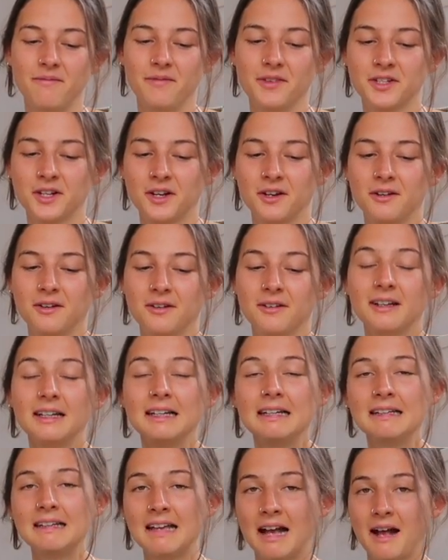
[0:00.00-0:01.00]
So
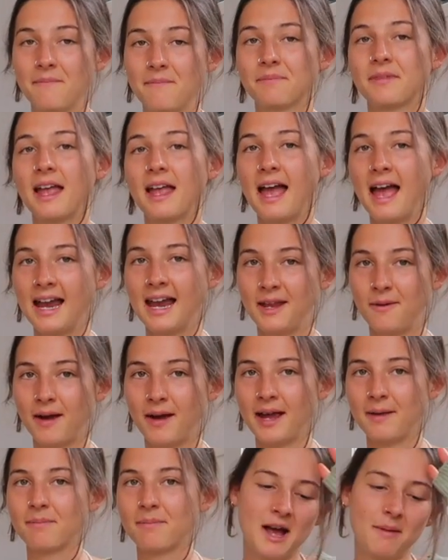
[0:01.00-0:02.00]
yeah.
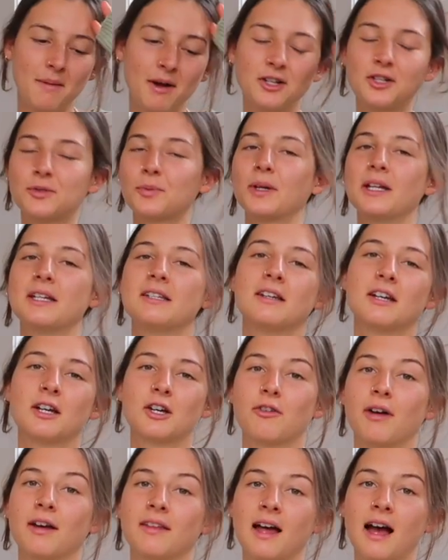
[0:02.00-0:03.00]
Anyway, I just wanted to
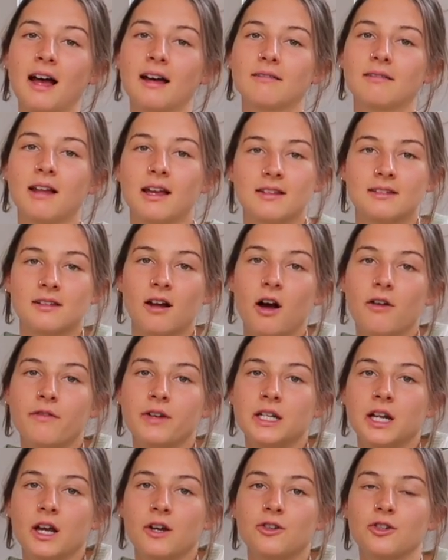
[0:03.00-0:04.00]
create that, like, start a
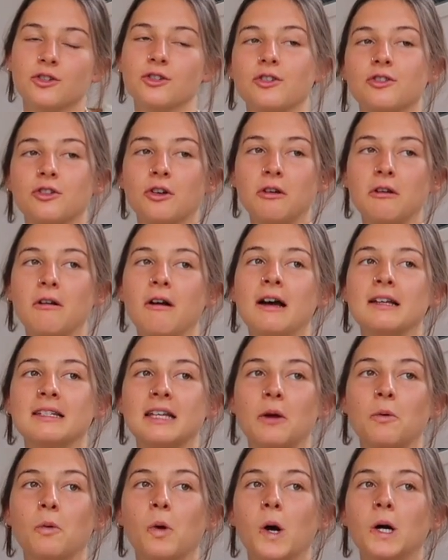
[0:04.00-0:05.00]
video just to show you guys
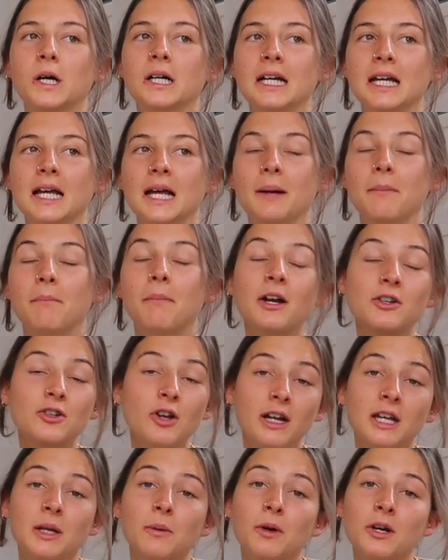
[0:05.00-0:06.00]
like what my
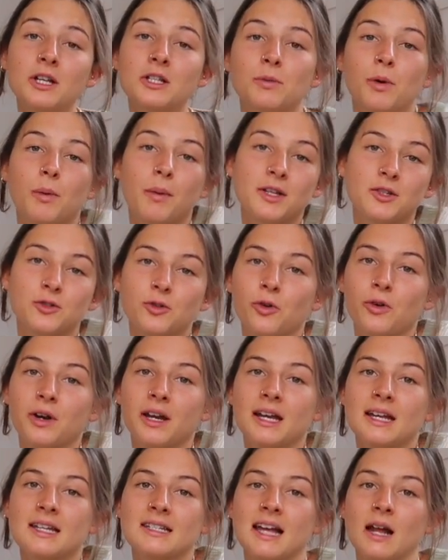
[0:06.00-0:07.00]
journey was, what my story
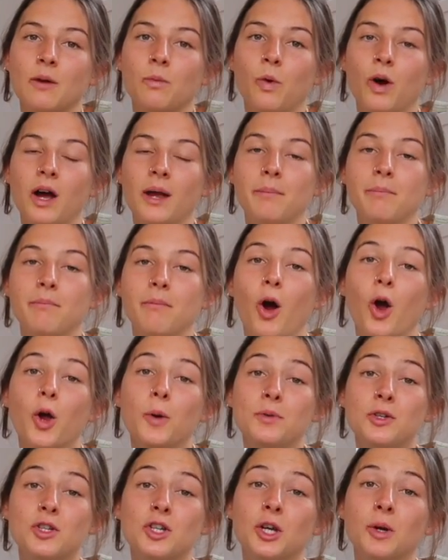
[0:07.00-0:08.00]
is, and what I
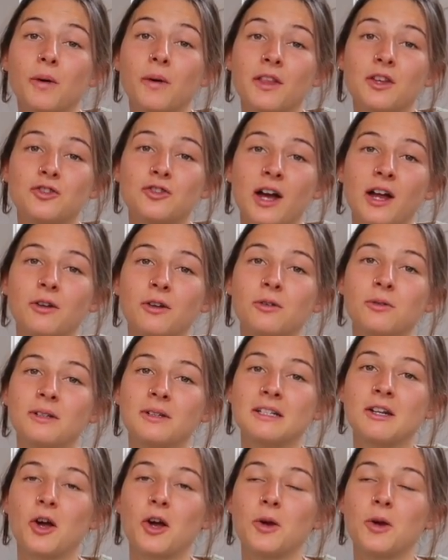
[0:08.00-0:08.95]
hope to do on this channel, and